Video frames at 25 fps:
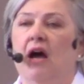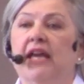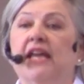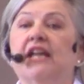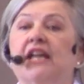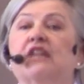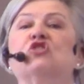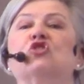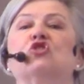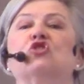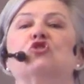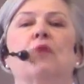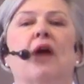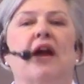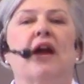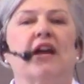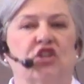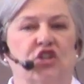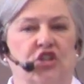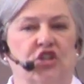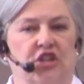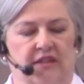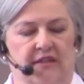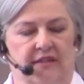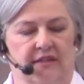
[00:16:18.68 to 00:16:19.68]

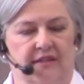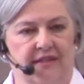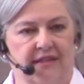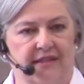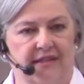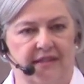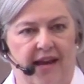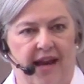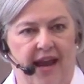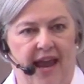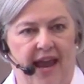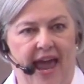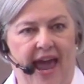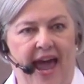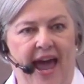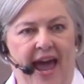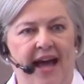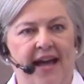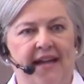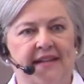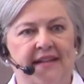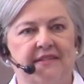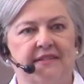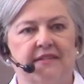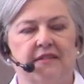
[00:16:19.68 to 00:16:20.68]
instructions
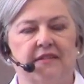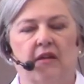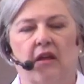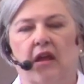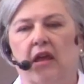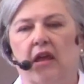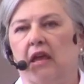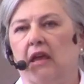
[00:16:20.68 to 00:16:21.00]
as